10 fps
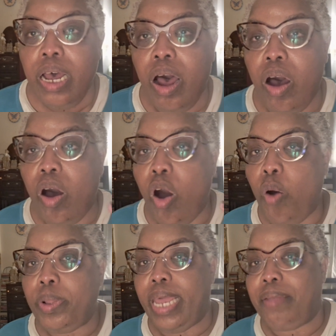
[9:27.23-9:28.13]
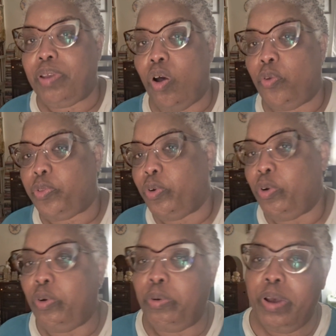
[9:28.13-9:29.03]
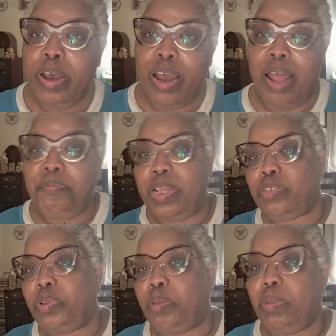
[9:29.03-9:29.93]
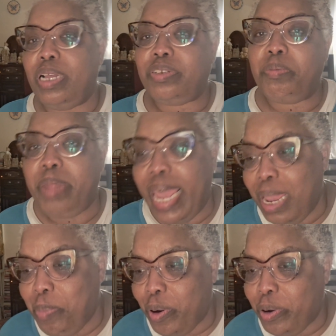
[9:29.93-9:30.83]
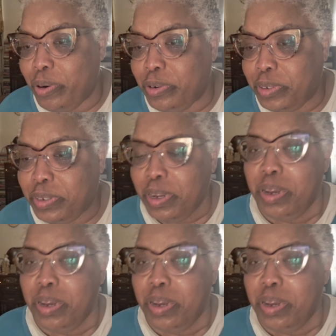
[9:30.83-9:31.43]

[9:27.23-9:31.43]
All what they had to go through, conflicts with the Muslim neighbors